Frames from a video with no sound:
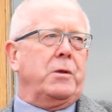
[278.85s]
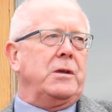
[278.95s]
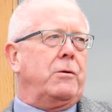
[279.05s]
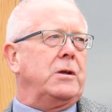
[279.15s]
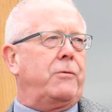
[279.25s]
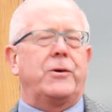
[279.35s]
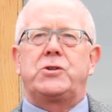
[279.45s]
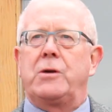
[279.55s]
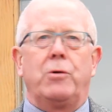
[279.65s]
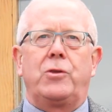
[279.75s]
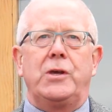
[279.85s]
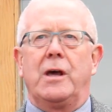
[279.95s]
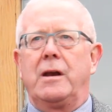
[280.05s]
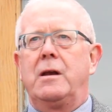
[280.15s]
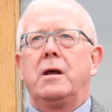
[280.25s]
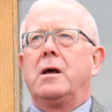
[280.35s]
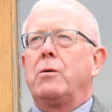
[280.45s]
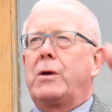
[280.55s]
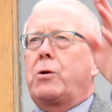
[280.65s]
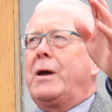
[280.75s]
that you're, you're fishing with here, and
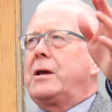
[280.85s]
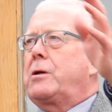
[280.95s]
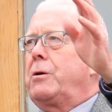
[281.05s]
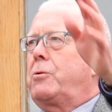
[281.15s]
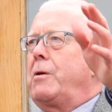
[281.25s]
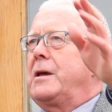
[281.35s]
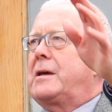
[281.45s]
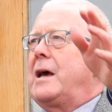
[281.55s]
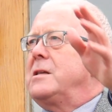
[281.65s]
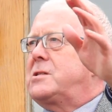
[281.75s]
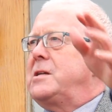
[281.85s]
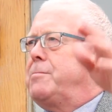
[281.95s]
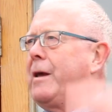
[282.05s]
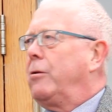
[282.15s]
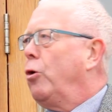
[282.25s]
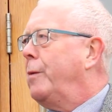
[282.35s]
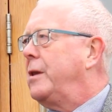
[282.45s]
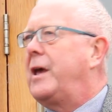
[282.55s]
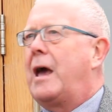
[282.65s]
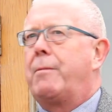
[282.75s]
we quite quite can't see Ben
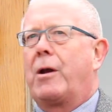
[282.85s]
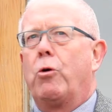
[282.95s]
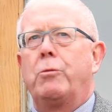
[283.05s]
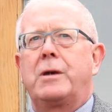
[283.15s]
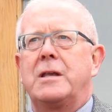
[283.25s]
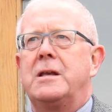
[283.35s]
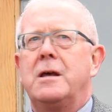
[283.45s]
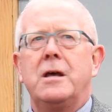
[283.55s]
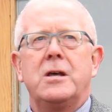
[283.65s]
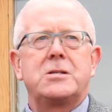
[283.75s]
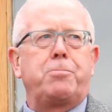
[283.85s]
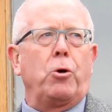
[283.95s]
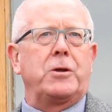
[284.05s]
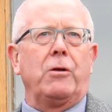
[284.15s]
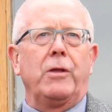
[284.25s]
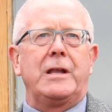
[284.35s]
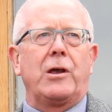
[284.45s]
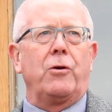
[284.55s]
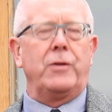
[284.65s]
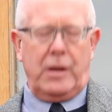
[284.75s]
Lomond yet, but I hope we can spot it
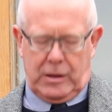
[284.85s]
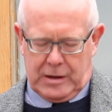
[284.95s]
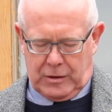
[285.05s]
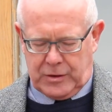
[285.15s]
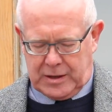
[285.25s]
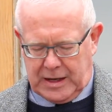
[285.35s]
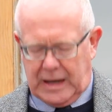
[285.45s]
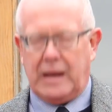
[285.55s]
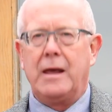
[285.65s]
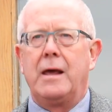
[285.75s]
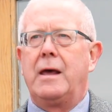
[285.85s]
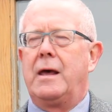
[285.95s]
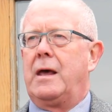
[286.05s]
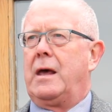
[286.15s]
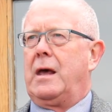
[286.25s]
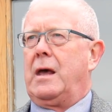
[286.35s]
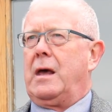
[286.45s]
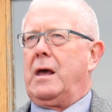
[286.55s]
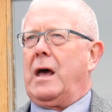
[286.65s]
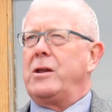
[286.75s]
later on the, on, on the day.
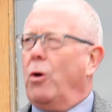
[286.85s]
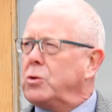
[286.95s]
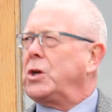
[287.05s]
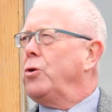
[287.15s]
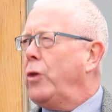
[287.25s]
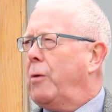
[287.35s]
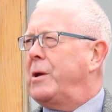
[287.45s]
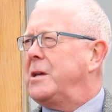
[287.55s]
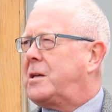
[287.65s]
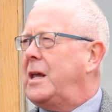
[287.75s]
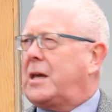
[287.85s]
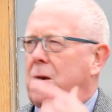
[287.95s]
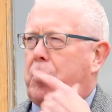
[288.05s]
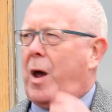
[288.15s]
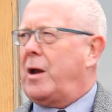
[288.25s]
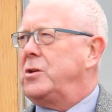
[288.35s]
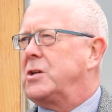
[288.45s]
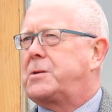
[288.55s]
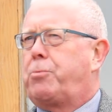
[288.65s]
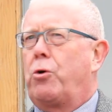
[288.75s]
And you also know that when you're taking part in your
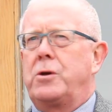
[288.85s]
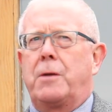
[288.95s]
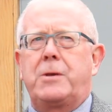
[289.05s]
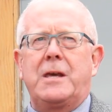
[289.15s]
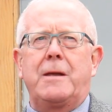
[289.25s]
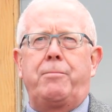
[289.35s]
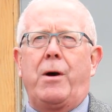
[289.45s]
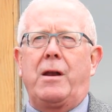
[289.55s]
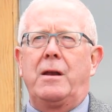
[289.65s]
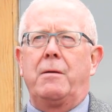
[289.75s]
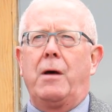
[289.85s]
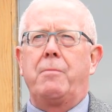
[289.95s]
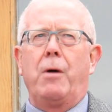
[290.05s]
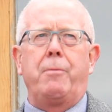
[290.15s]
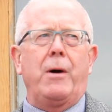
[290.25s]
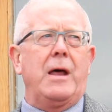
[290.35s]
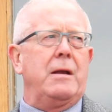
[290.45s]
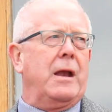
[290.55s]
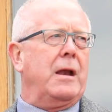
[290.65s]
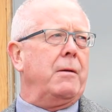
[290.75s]
sport, you're taking part in, a, a, a part in,
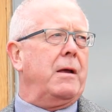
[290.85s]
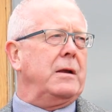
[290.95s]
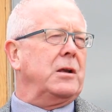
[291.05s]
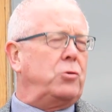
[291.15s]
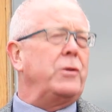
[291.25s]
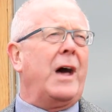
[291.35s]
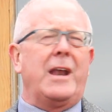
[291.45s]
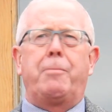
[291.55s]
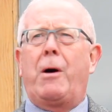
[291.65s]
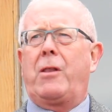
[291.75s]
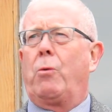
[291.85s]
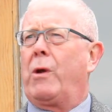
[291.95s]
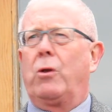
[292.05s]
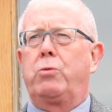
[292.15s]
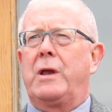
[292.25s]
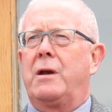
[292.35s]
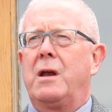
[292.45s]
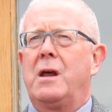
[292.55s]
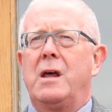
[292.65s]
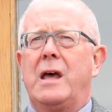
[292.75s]
in a, you're doing that in a part of the world where
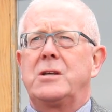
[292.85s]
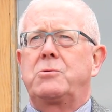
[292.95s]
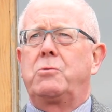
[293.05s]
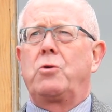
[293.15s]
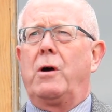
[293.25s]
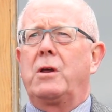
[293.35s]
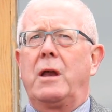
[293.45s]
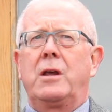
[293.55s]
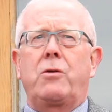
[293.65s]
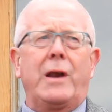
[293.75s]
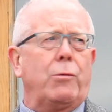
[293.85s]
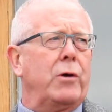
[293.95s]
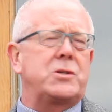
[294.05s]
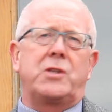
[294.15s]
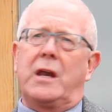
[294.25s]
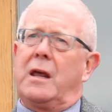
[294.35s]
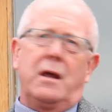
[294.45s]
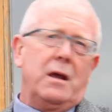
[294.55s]
it's got an incredible history.